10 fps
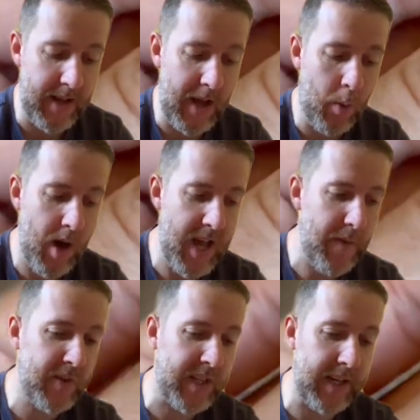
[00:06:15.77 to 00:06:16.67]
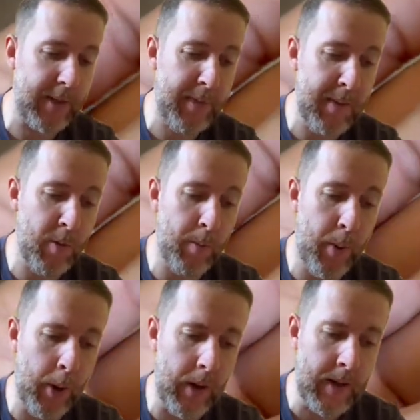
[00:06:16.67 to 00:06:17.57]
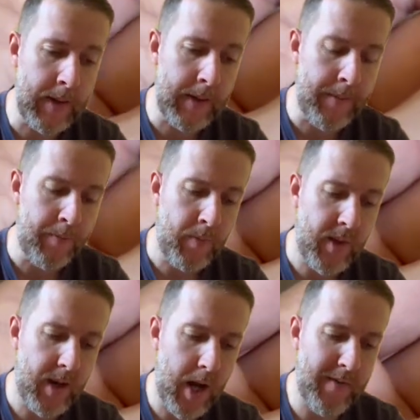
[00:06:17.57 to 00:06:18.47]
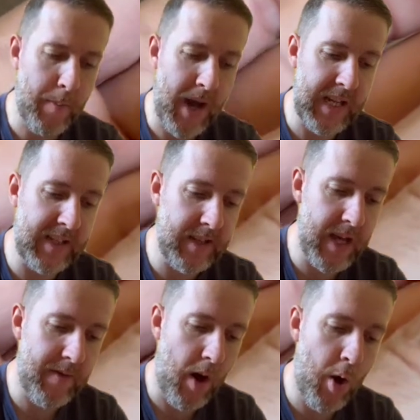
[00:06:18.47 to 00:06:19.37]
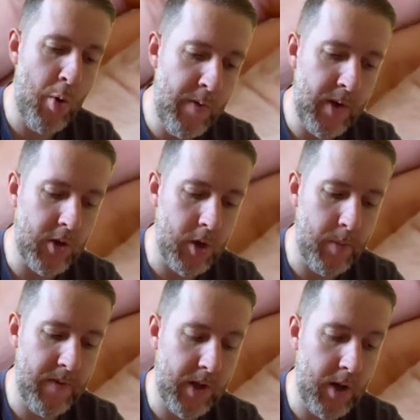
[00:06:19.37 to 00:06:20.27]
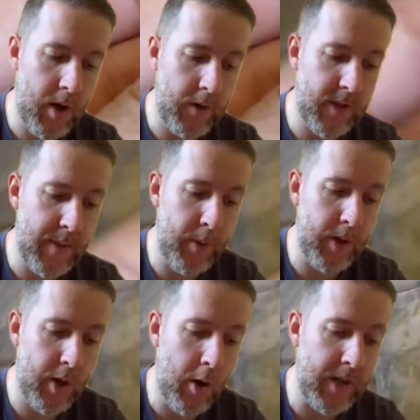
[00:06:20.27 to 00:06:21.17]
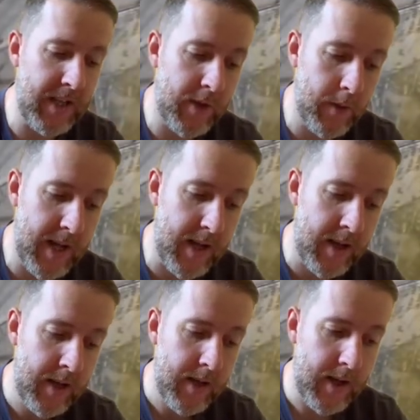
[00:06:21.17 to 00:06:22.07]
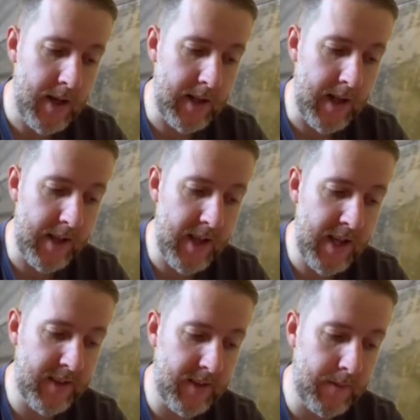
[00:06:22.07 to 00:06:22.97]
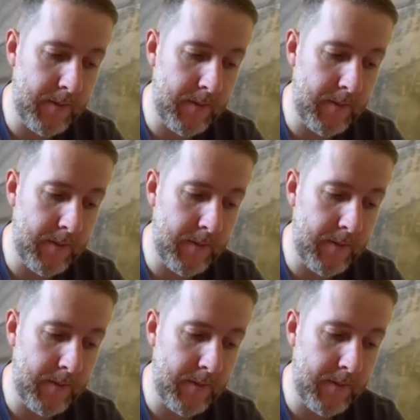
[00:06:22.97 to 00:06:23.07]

Now, what I have seen is people put kind of a penny sleeve over the top of the card. So they put the card into it like this,